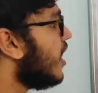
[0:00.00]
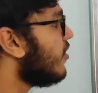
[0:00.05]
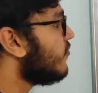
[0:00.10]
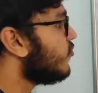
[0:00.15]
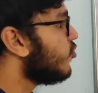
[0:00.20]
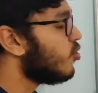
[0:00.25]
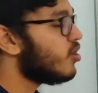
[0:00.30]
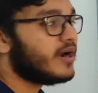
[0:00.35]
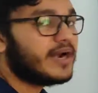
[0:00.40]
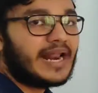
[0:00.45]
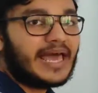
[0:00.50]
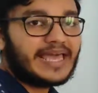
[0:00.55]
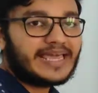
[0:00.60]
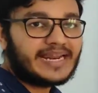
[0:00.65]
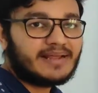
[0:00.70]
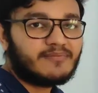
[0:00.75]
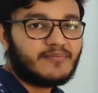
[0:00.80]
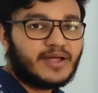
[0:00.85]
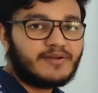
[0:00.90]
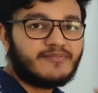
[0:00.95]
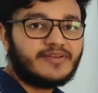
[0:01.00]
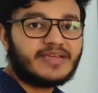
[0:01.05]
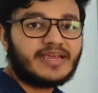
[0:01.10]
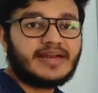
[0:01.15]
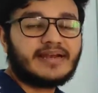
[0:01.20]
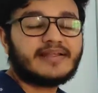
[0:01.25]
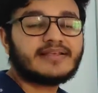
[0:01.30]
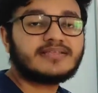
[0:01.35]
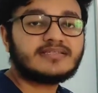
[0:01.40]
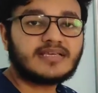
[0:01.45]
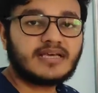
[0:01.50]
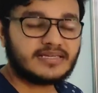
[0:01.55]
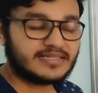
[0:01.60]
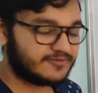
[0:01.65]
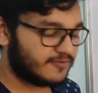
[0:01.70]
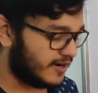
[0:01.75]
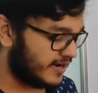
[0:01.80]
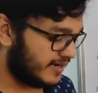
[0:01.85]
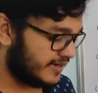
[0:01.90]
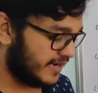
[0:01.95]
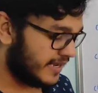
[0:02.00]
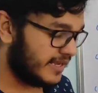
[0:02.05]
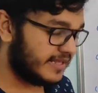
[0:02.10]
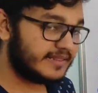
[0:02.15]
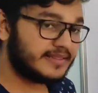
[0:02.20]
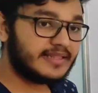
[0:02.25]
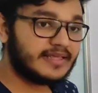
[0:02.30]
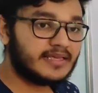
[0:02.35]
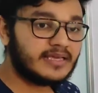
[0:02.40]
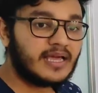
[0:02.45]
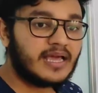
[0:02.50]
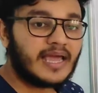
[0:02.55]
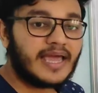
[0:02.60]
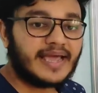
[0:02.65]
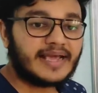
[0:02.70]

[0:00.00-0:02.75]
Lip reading: floral diagram that we can discuss while taking the